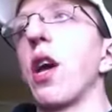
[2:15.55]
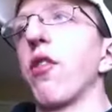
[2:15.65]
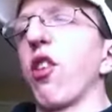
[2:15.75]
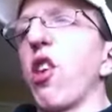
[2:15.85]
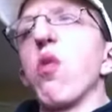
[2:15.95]

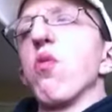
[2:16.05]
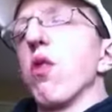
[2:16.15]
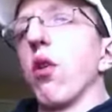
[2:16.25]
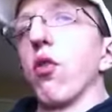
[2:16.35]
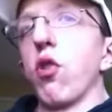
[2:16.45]
has
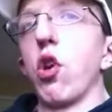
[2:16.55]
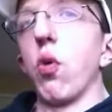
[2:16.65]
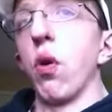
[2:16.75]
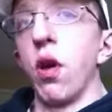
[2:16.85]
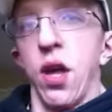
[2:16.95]
accused
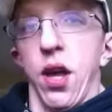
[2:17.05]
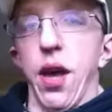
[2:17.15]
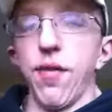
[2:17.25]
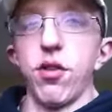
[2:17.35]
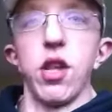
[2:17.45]
LSU
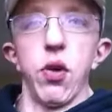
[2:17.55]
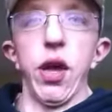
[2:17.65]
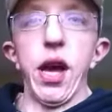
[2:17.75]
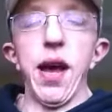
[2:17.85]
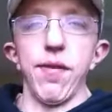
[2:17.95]
of
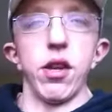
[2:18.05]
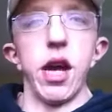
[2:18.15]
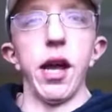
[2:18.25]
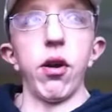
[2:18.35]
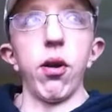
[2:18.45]
stealing Eye of the
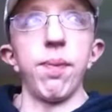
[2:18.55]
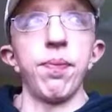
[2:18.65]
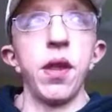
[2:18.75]
Tiger.